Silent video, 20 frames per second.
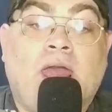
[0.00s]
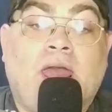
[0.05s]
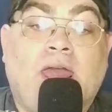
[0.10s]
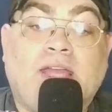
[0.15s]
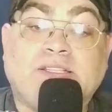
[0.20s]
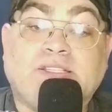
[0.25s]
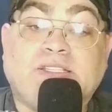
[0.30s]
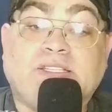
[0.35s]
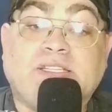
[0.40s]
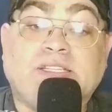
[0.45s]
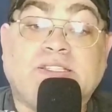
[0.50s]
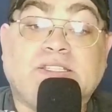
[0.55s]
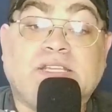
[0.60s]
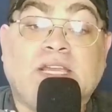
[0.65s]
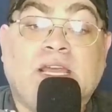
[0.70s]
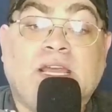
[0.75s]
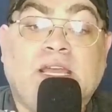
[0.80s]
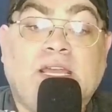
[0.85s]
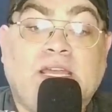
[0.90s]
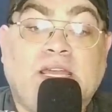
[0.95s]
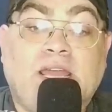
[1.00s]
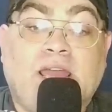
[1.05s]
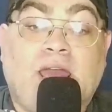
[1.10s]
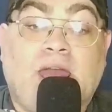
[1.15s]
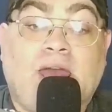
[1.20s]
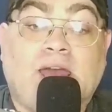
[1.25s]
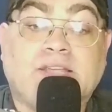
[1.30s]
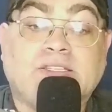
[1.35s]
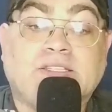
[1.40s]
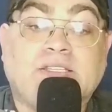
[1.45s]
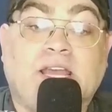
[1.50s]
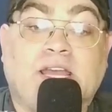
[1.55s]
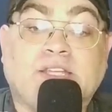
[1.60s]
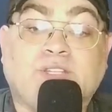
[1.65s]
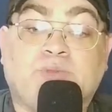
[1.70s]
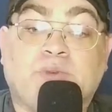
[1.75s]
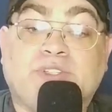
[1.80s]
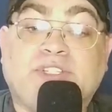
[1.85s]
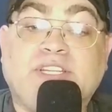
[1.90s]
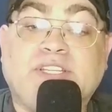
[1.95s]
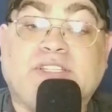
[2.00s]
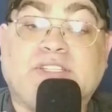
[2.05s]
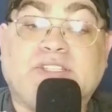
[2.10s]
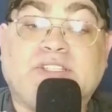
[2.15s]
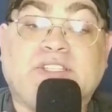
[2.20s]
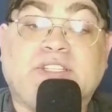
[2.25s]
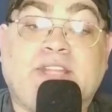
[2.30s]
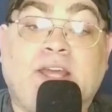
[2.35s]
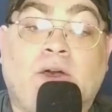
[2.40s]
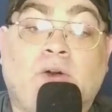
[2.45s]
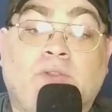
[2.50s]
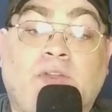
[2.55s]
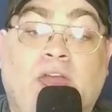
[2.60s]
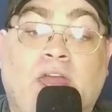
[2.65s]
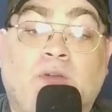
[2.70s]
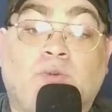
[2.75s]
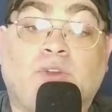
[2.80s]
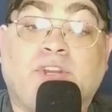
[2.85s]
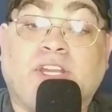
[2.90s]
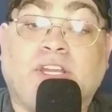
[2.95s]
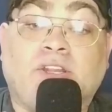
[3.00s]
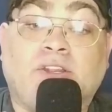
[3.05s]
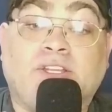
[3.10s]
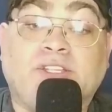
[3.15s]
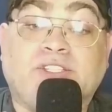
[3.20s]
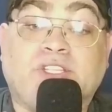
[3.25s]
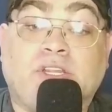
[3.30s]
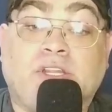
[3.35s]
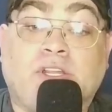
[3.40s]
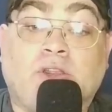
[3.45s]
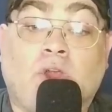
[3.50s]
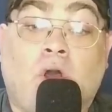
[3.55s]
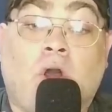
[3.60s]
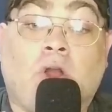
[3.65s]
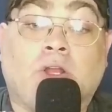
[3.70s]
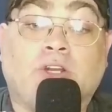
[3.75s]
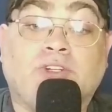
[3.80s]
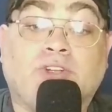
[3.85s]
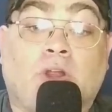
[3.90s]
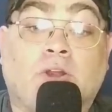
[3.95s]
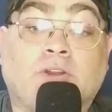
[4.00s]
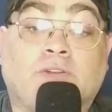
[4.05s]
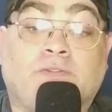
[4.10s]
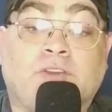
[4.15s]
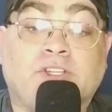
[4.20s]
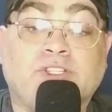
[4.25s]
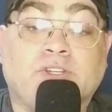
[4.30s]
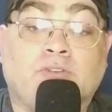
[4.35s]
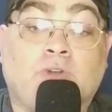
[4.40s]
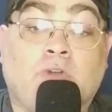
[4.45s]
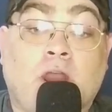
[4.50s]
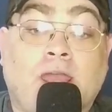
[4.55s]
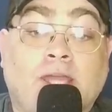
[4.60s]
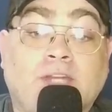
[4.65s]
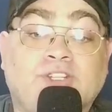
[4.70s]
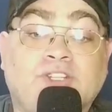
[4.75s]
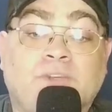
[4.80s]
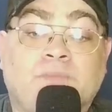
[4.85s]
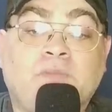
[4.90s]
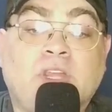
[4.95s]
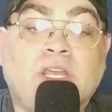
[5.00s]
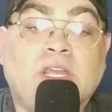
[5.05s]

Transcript: and since he has expertise in stealth and ridiculously long dark vision range,